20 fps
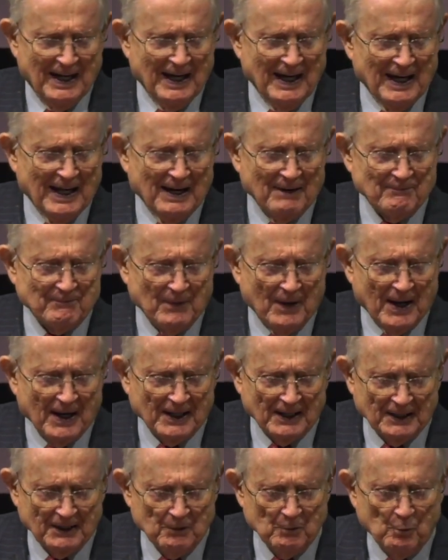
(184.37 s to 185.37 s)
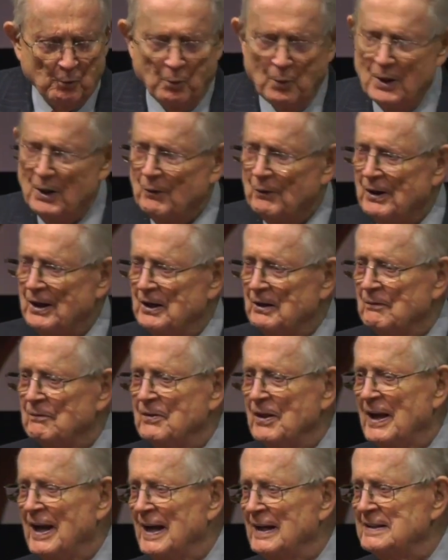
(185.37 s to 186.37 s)
And I finally wearied of
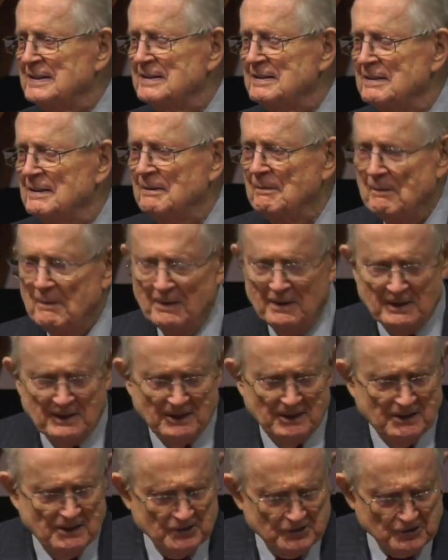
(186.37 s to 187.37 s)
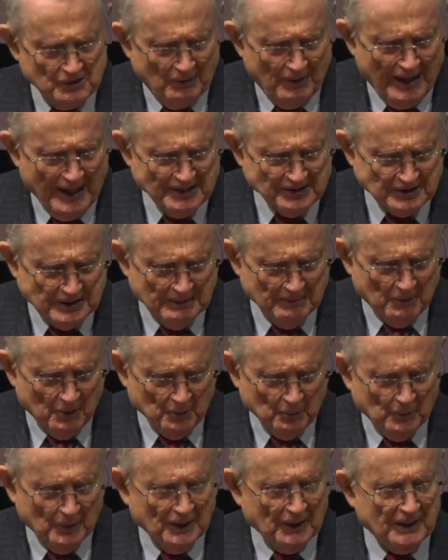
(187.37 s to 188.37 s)
that. So I asked him
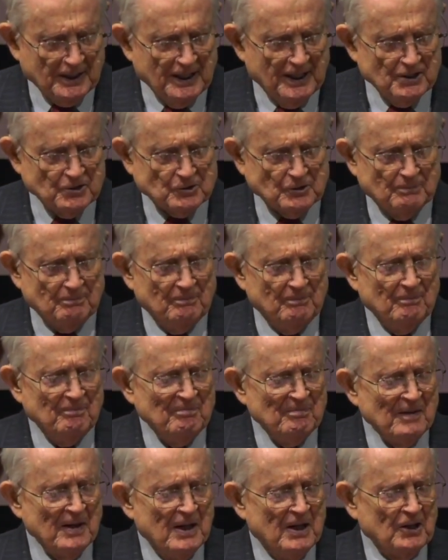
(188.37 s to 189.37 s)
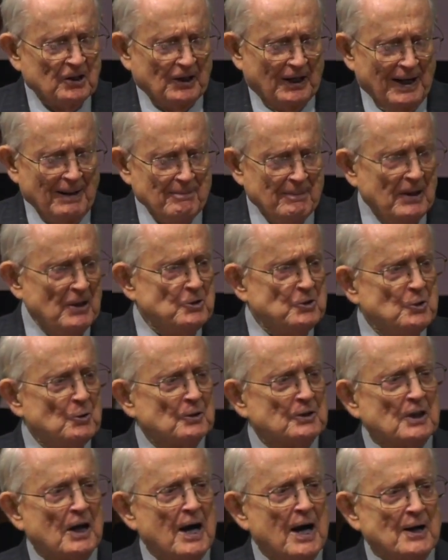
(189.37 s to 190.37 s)
on one occasion, could I meet you
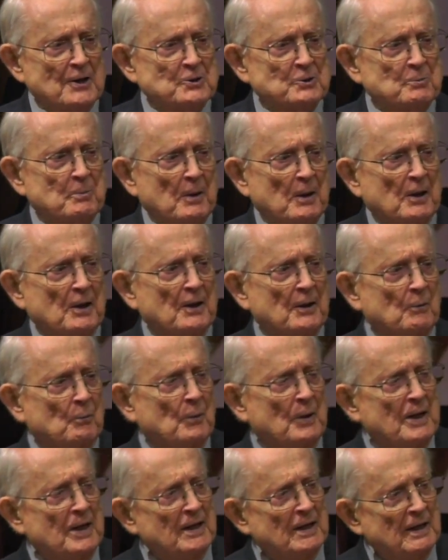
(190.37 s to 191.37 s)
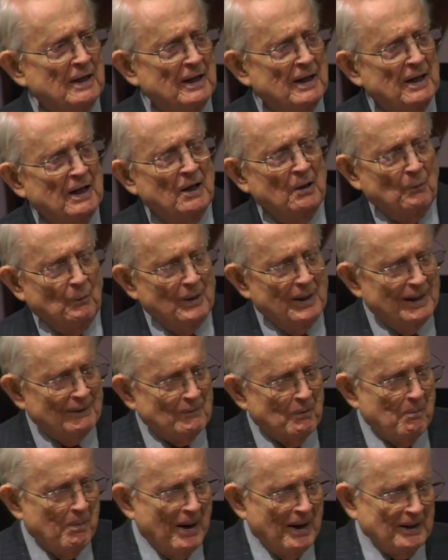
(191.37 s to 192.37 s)
at the hospital and we have
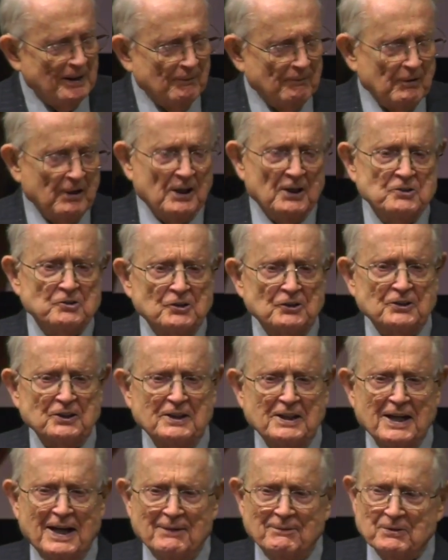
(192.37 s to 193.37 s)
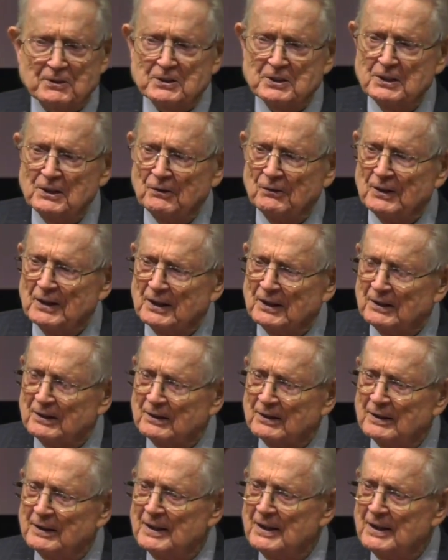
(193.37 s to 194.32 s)
a bite of lunch at the cafeteria?